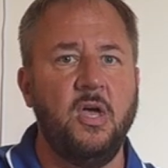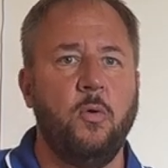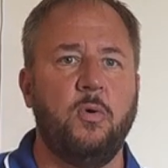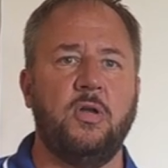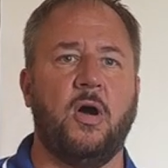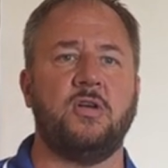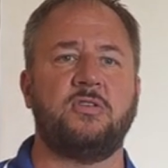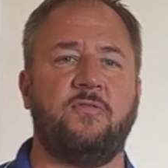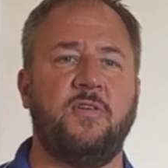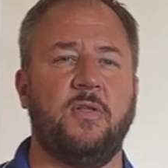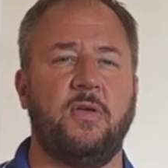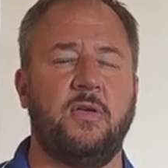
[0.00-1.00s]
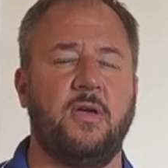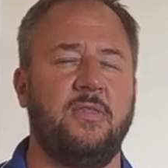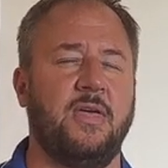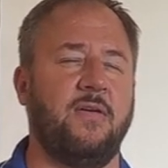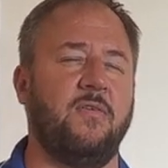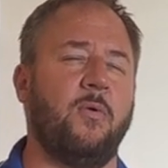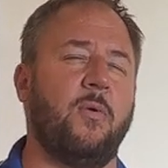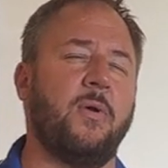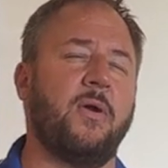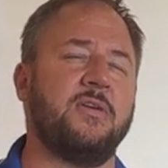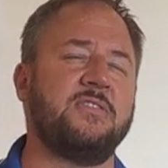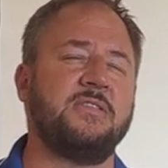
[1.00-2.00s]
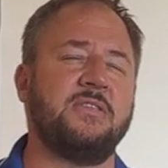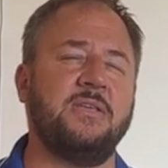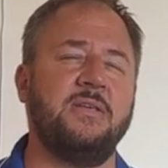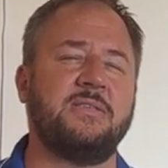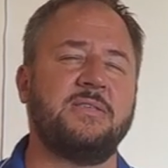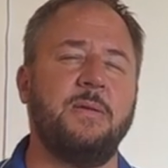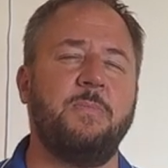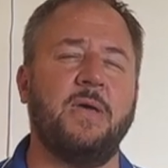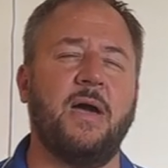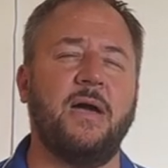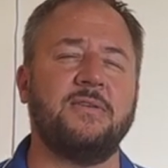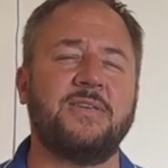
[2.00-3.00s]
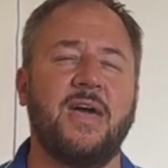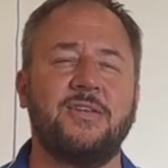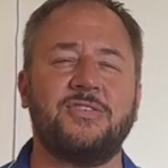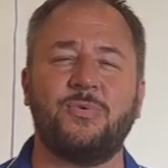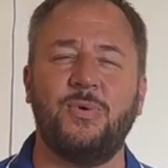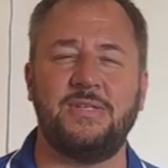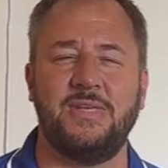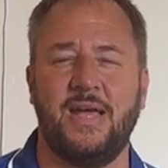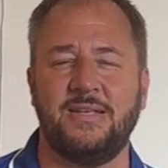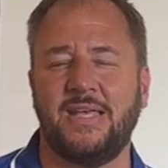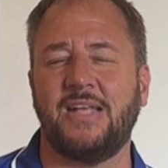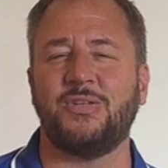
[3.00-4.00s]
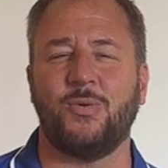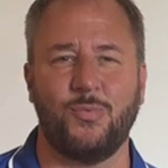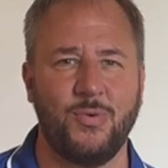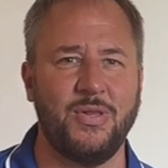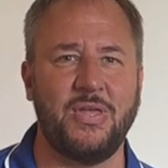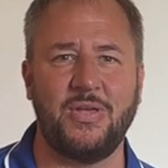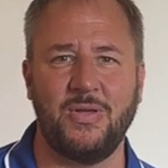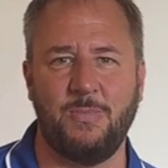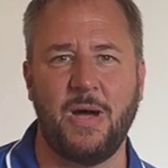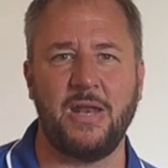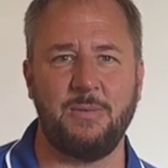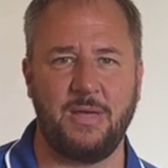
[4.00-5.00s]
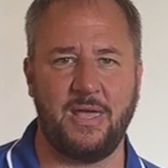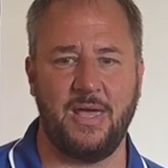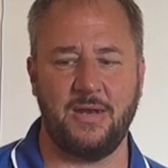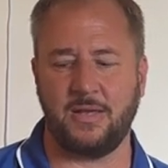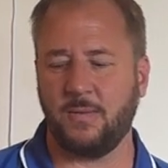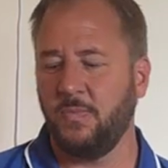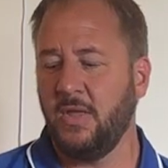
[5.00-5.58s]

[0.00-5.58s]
When dogs are feeling good, they give you what we call sleepy eyes, kind of squinty eyes. That's a really good body mechanic.